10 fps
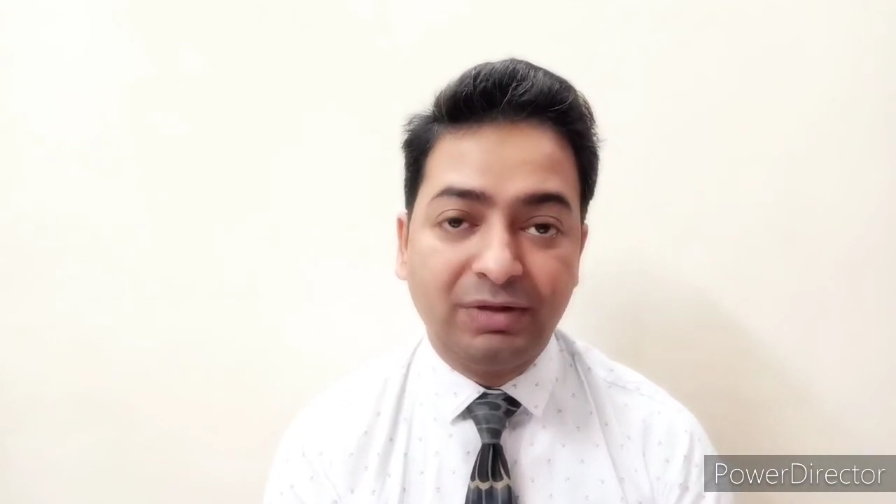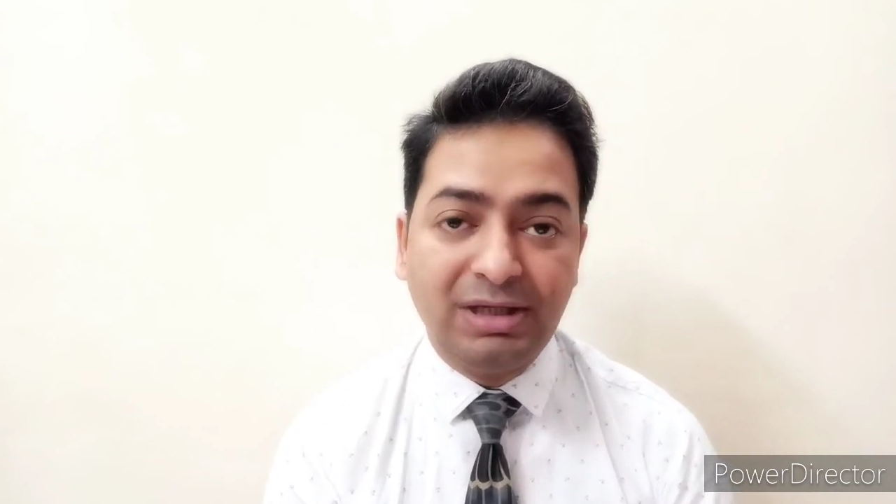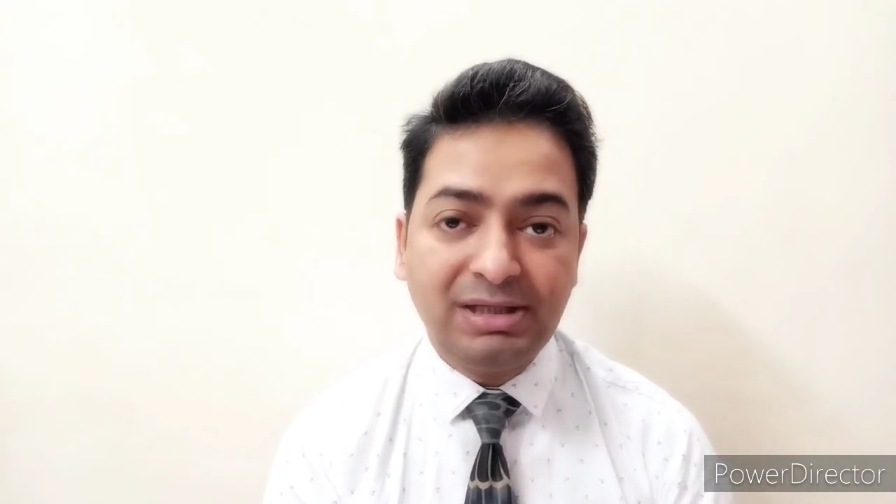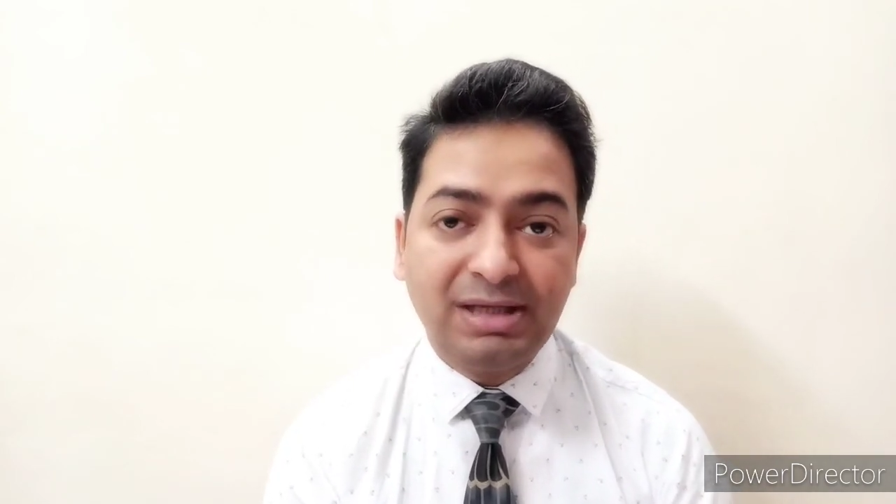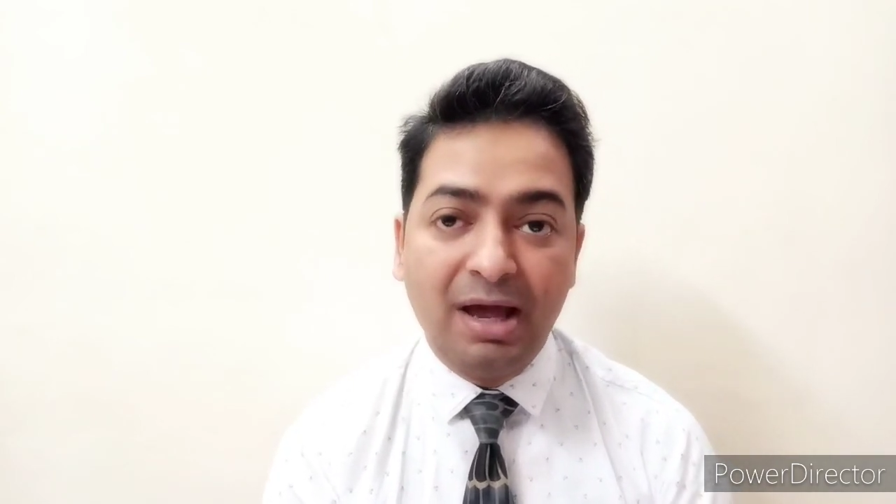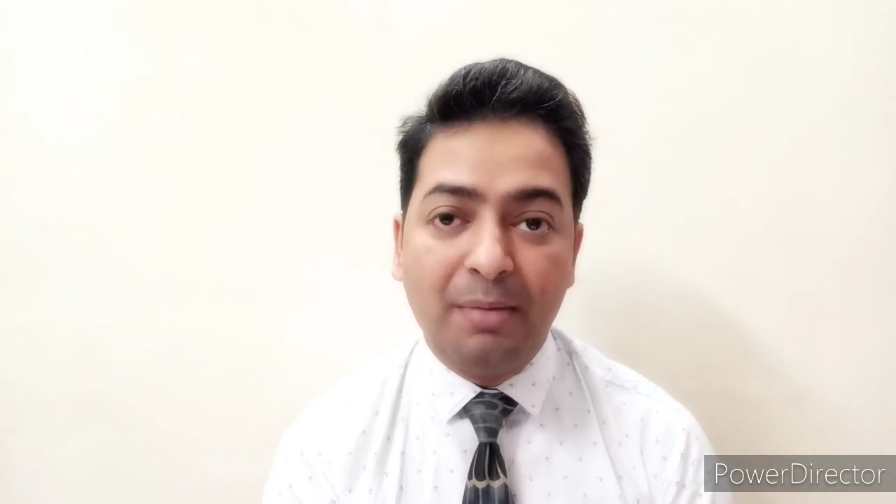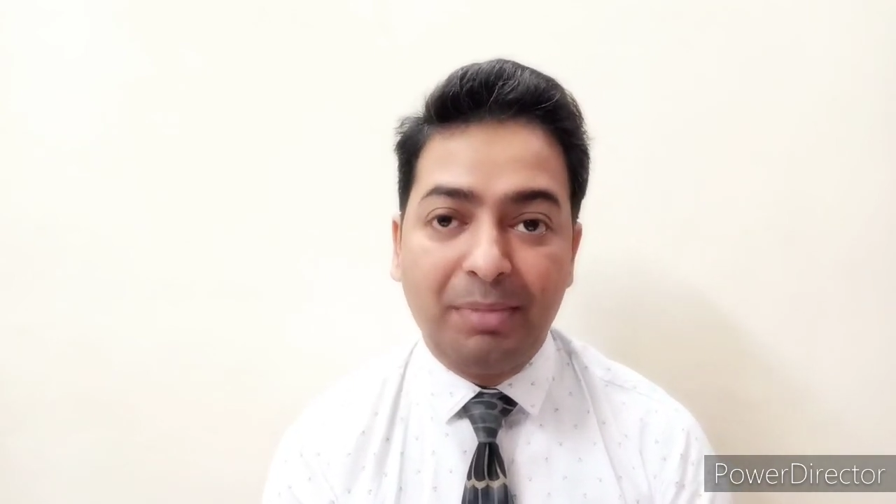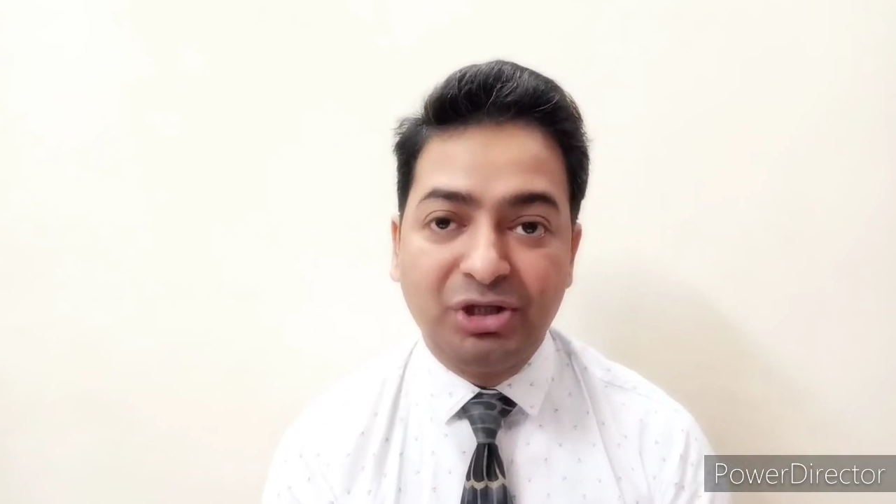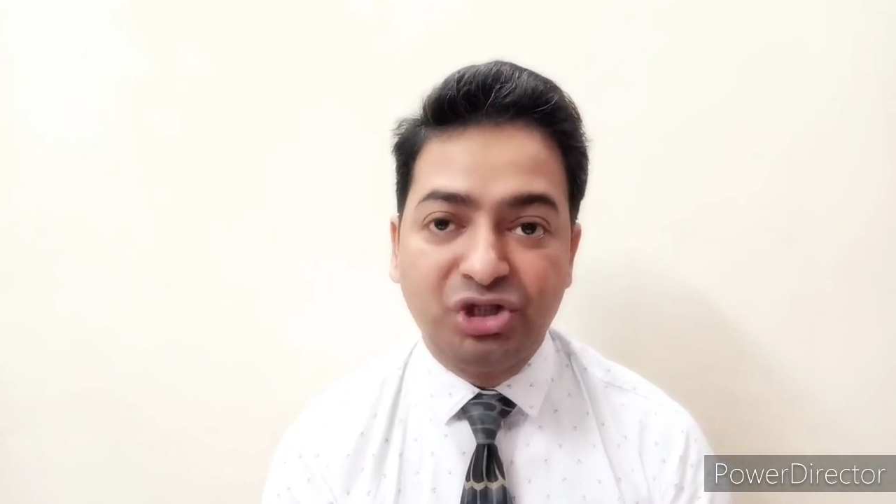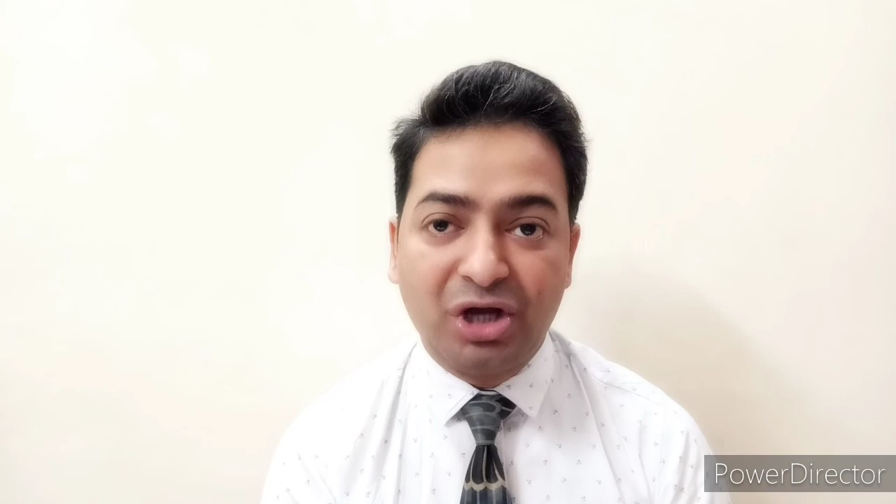these
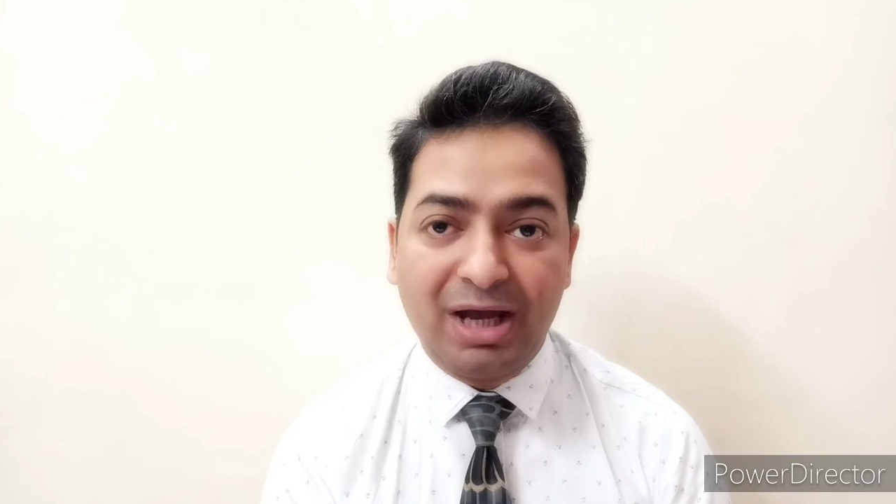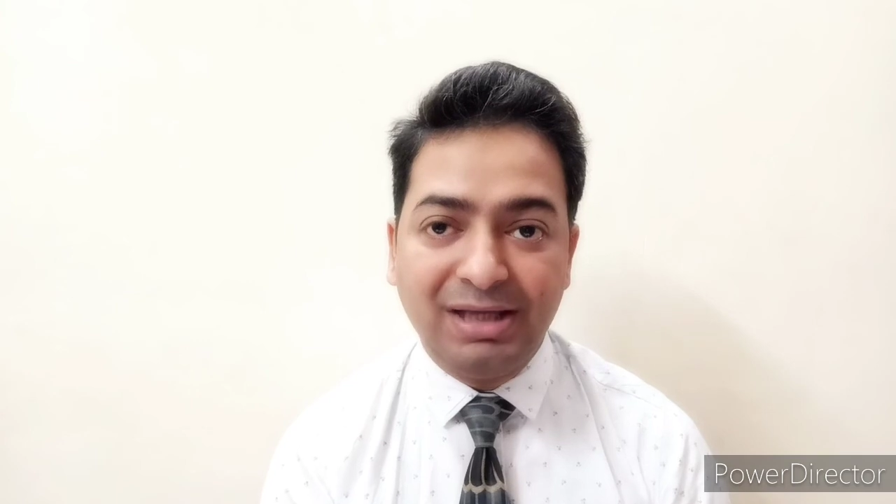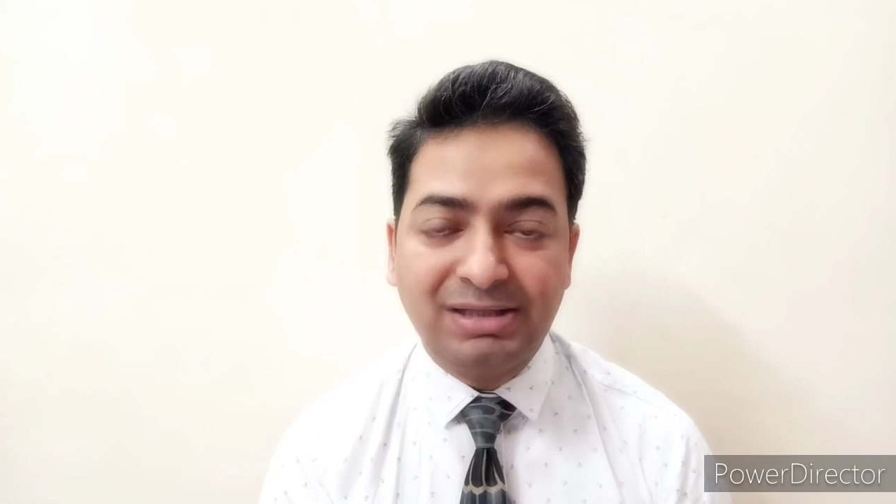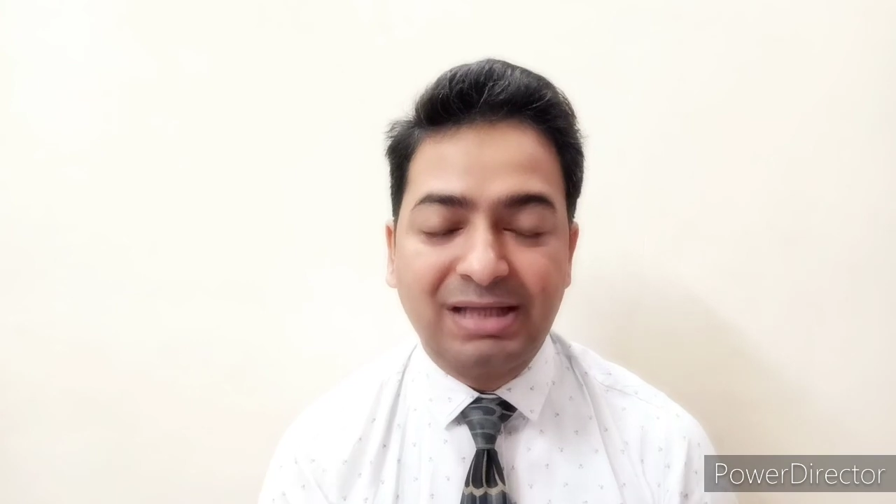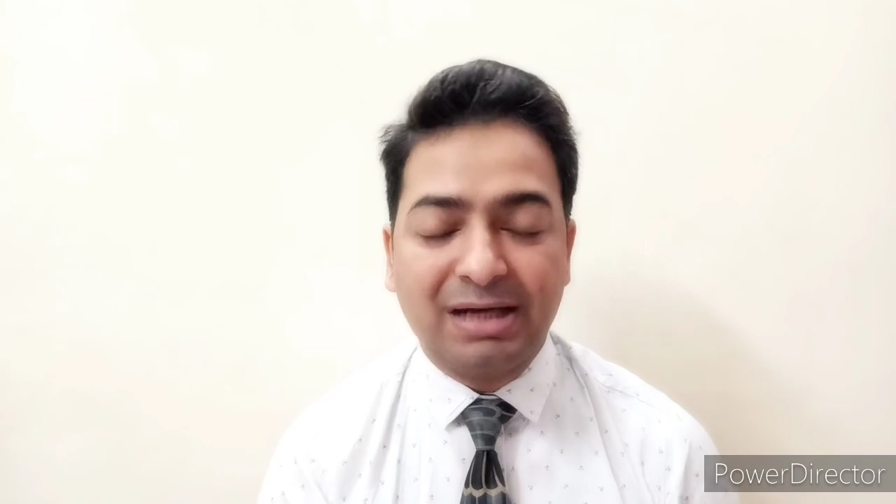panchayats.